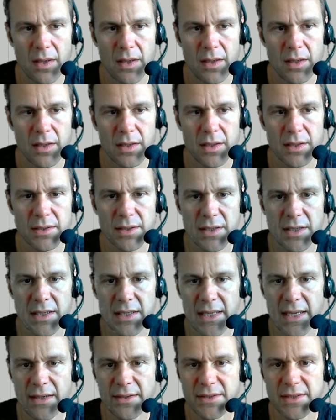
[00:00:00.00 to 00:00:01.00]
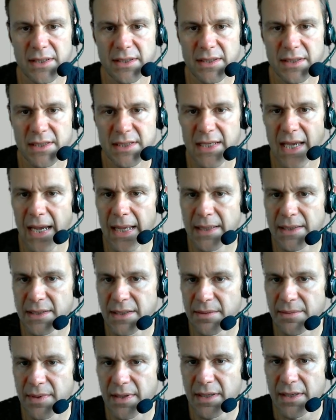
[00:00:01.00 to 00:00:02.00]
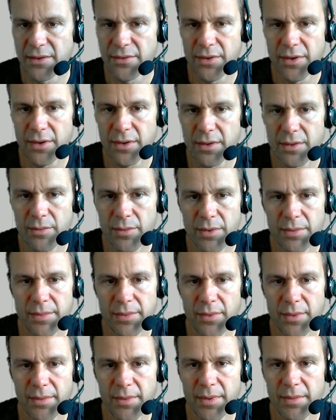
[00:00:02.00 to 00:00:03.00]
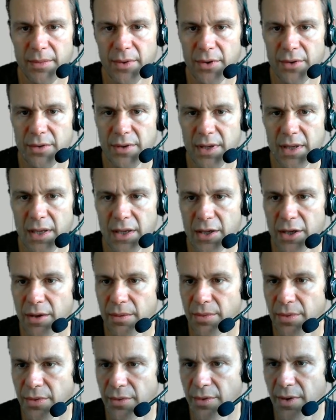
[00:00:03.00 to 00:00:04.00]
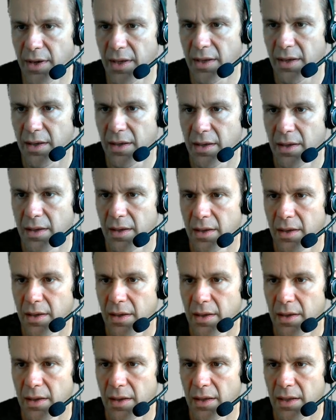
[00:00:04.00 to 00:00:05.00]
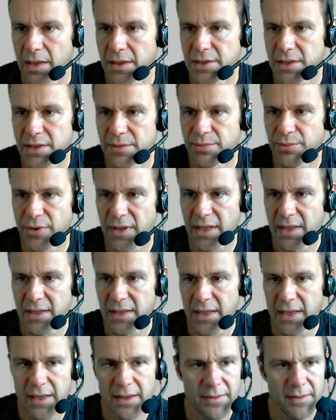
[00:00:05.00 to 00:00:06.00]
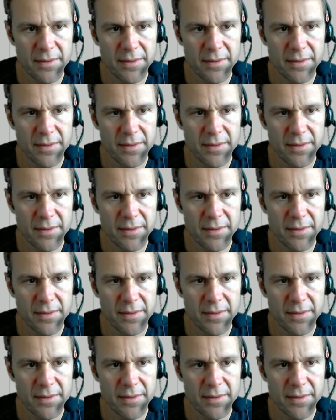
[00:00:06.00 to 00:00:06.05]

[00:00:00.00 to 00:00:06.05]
because I can now see the scale is completely wrong. What am I on here? Cube 3. Let's just bring that down.